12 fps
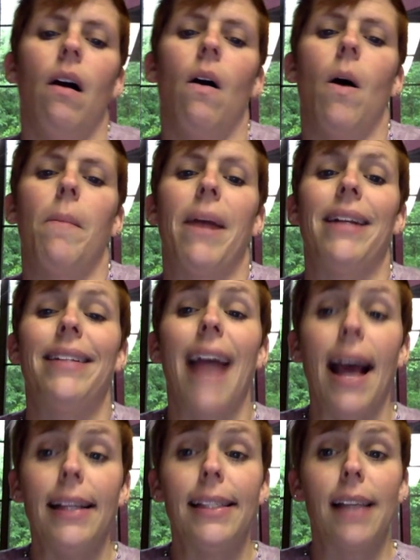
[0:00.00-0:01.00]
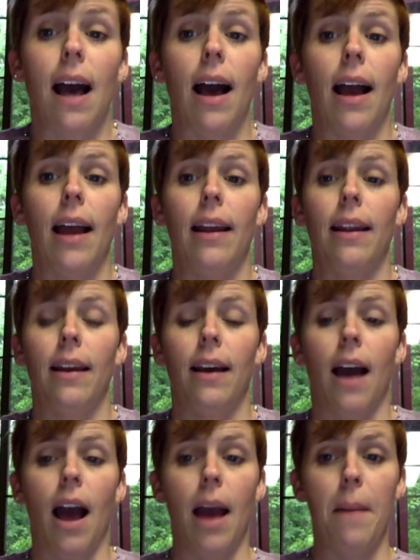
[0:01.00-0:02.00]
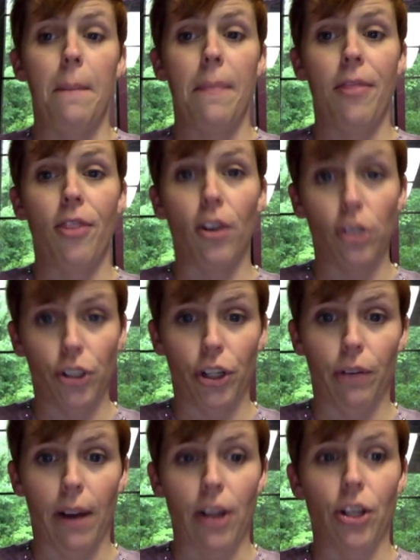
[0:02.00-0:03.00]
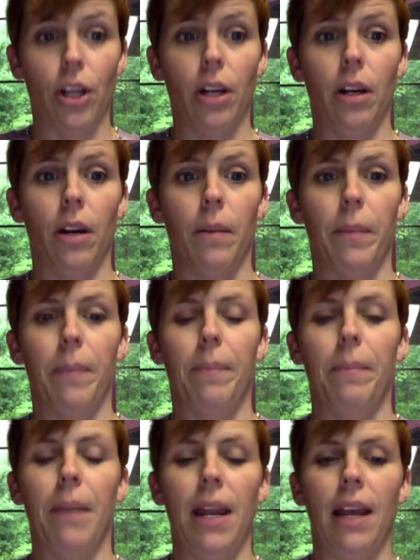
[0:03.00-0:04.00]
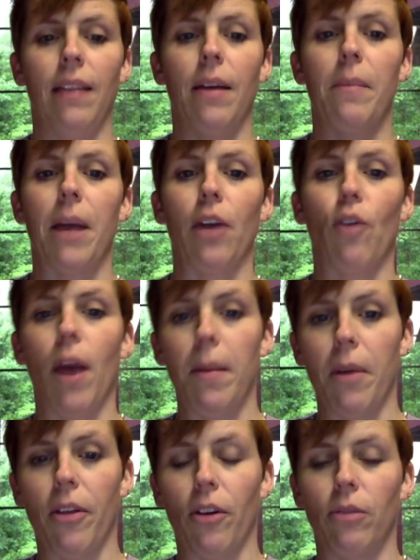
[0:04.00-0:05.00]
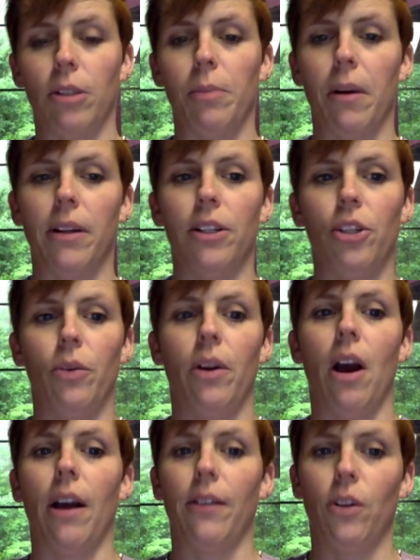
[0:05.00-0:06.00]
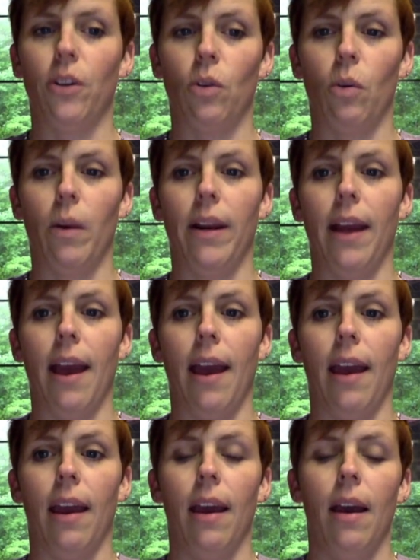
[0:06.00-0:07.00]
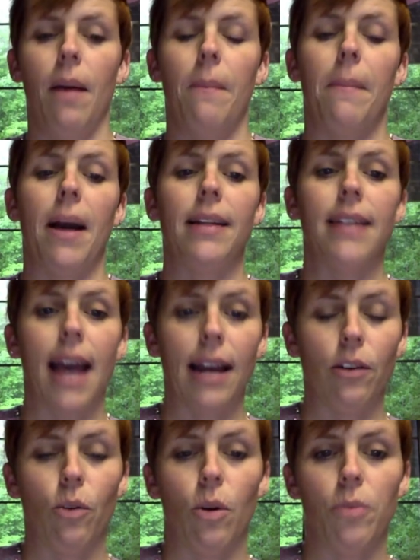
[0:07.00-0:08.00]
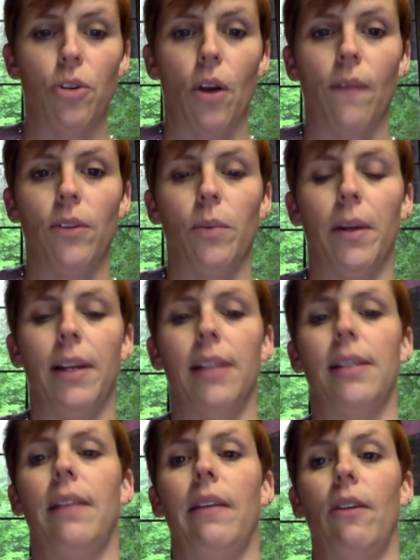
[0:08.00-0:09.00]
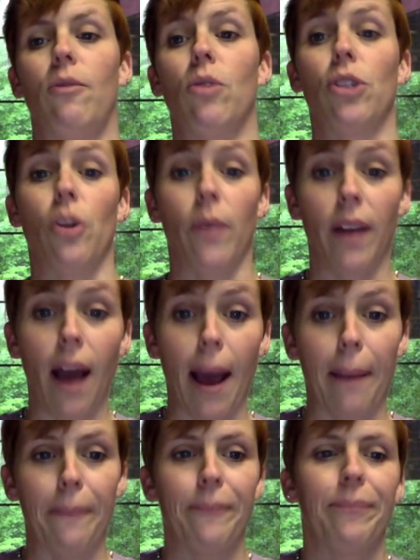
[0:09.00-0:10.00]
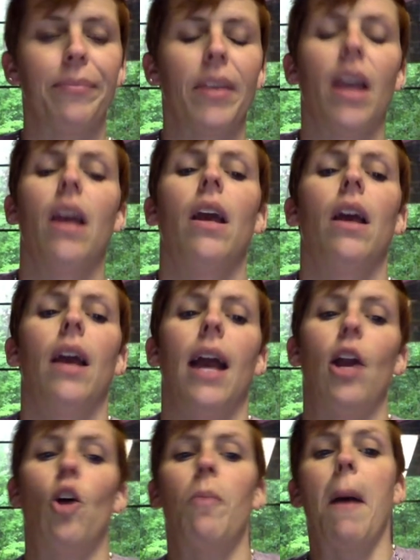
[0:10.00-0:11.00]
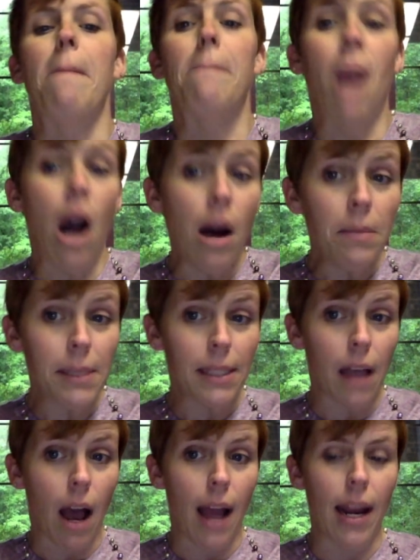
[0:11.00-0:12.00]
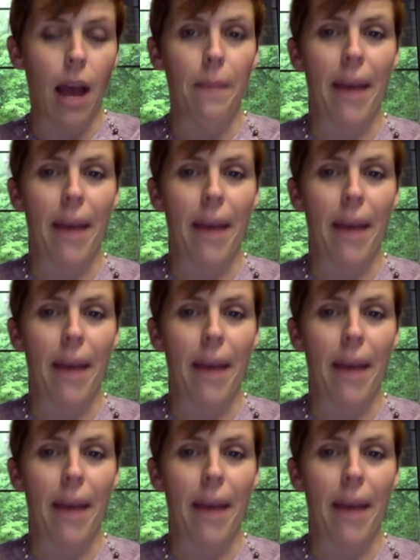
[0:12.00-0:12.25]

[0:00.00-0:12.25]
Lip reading: On my dad's side, I'm third generation, meaning that my grandmother responded to a knock at the door one day. My dad grew up Jehovah's Witness, and therefore so did I. And on my mom's side, I'm